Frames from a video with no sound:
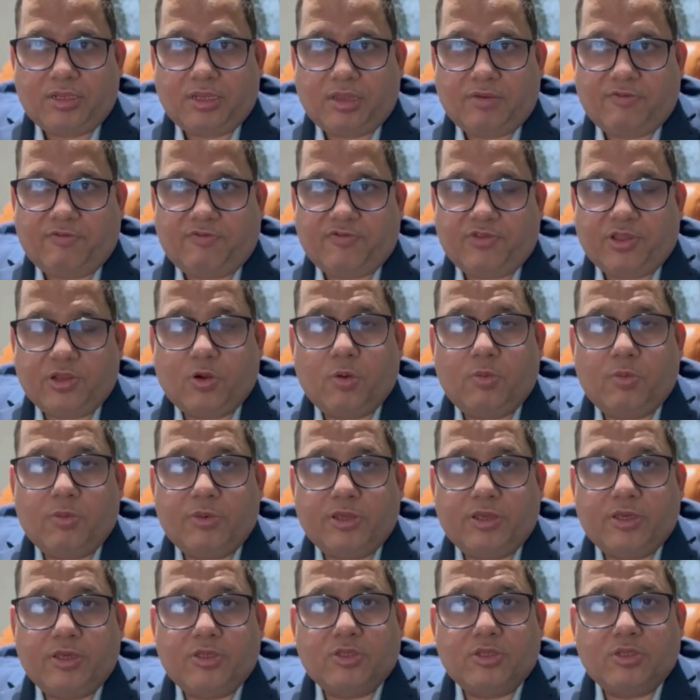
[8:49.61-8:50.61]
If the
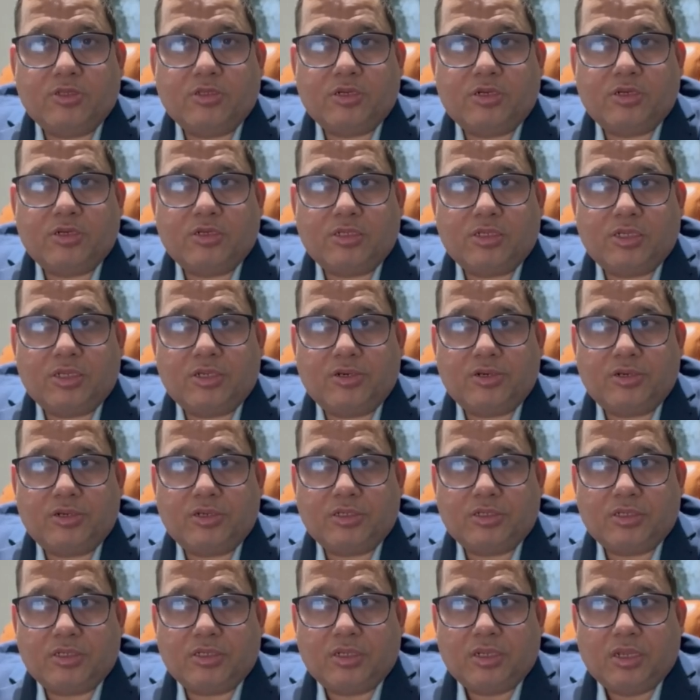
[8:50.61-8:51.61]
complications are
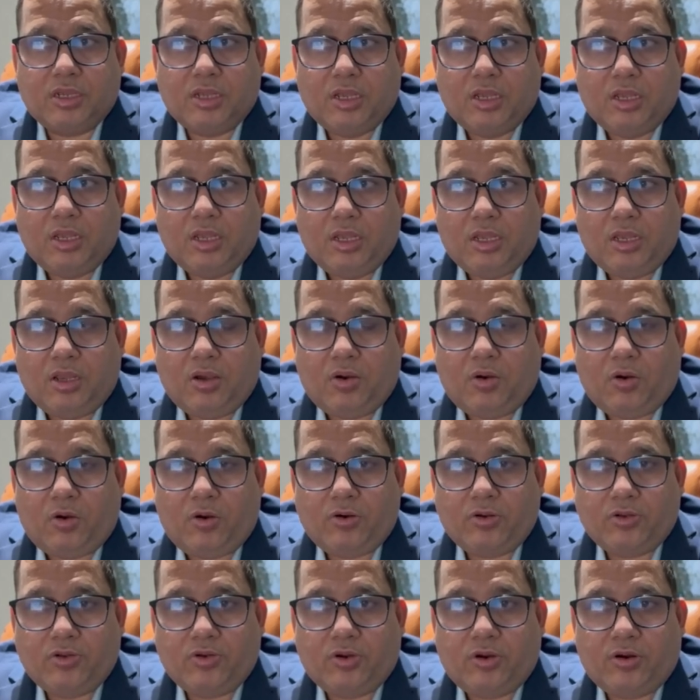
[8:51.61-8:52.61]
serious
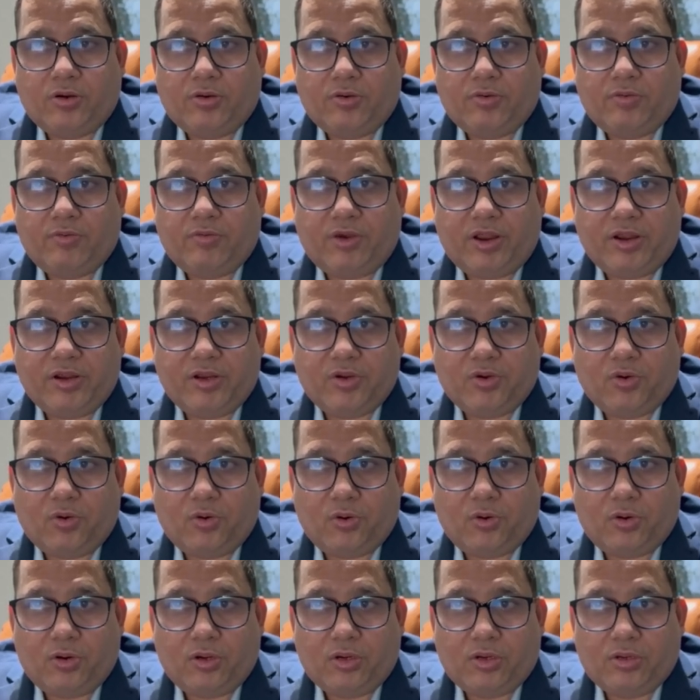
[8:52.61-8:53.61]
or you are very
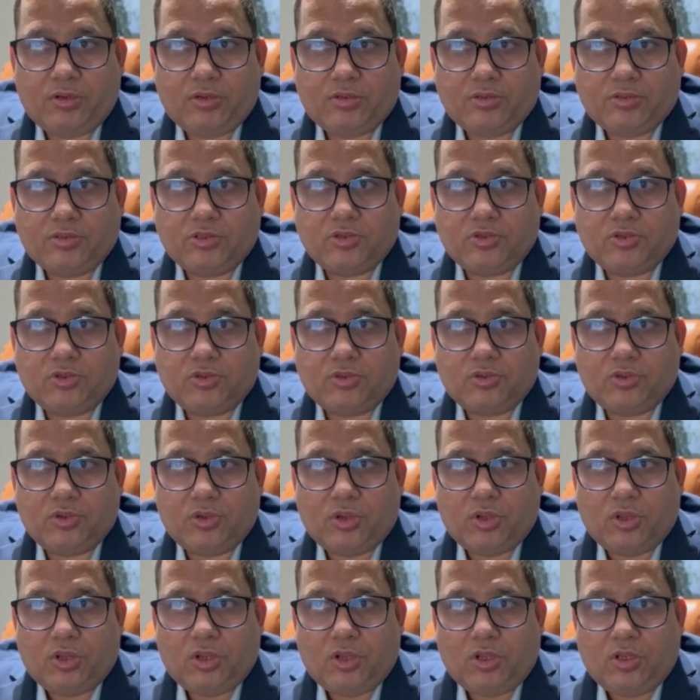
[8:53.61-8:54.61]
old, so
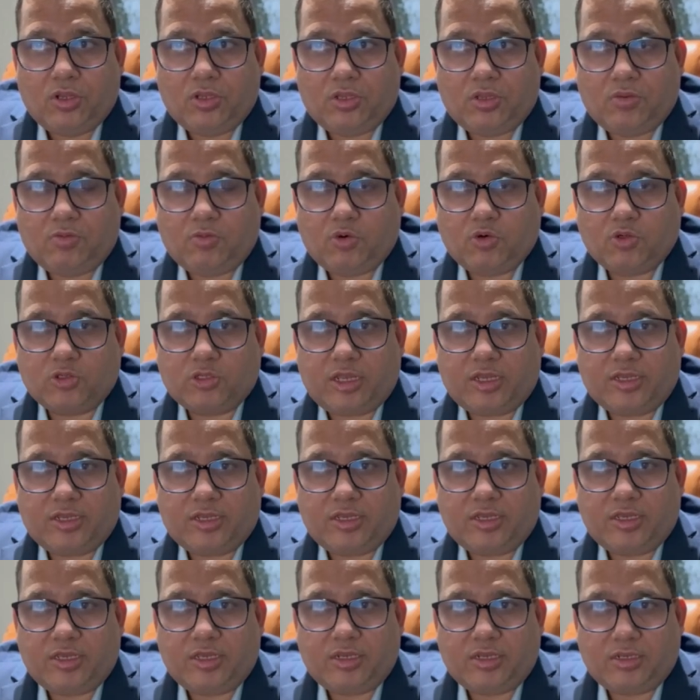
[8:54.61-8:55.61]
the most
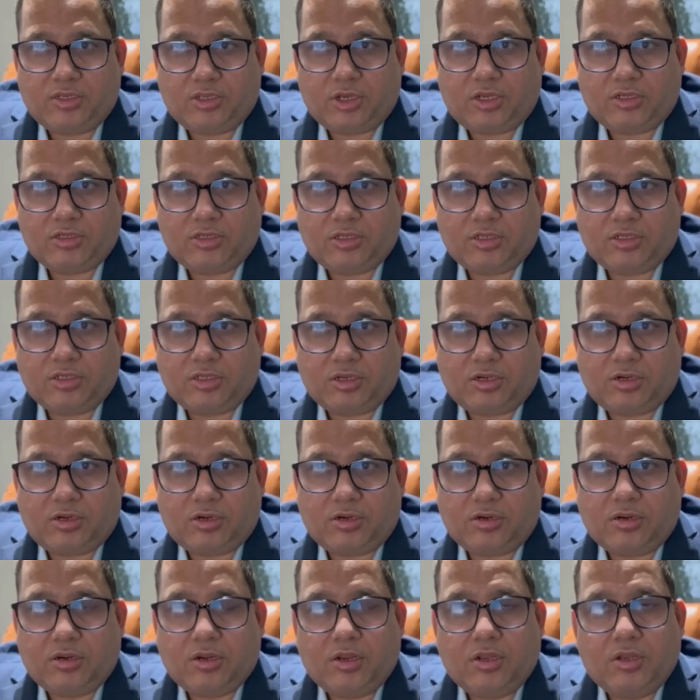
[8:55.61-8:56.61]
likely chances are
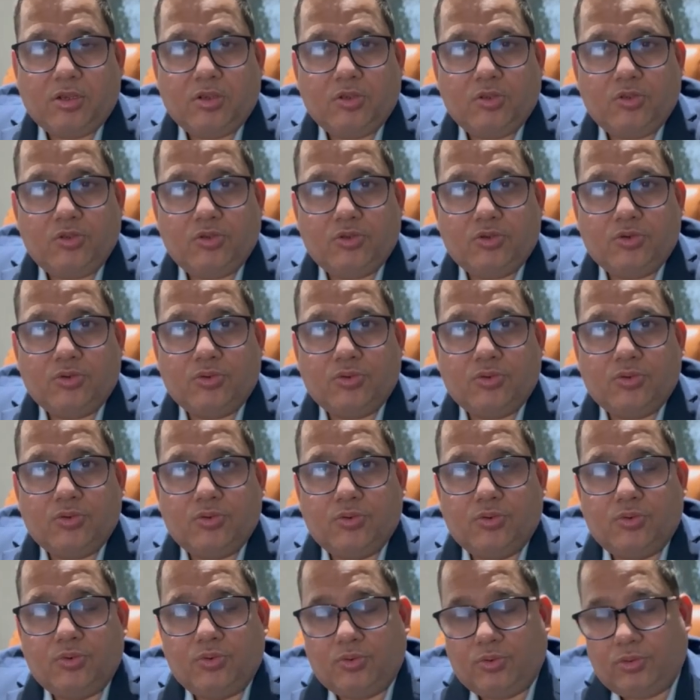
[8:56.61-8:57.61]

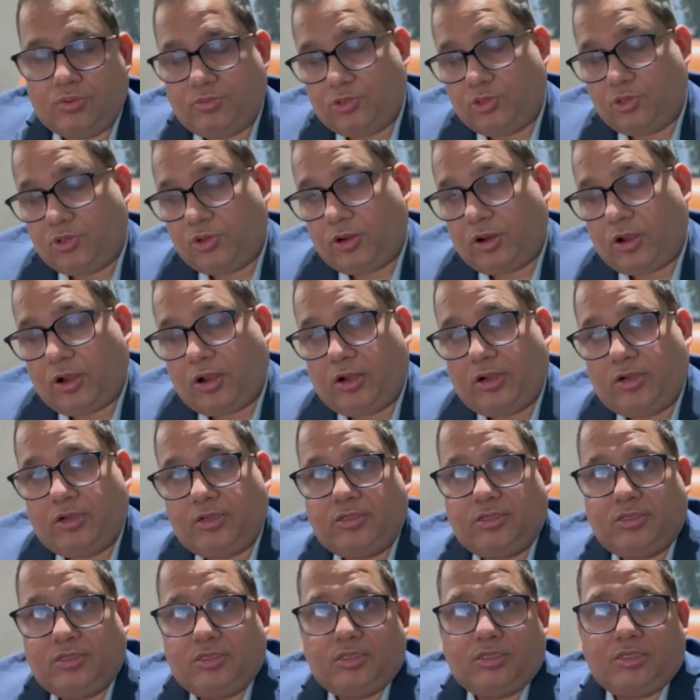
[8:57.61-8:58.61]
your heart
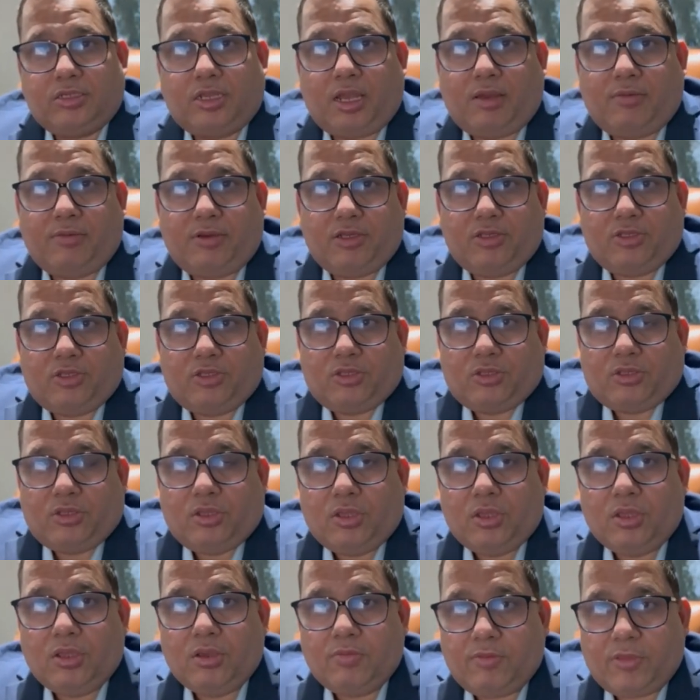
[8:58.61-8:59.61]
is damaged
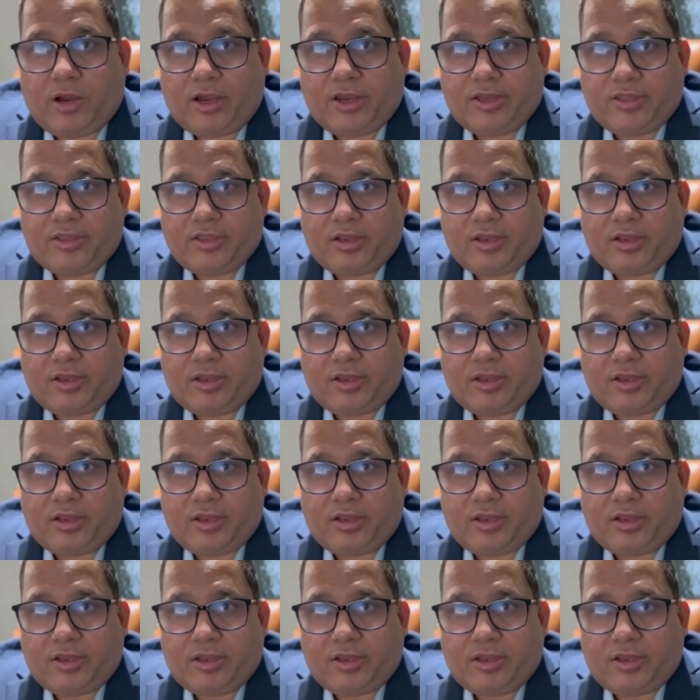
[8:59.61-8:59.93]
by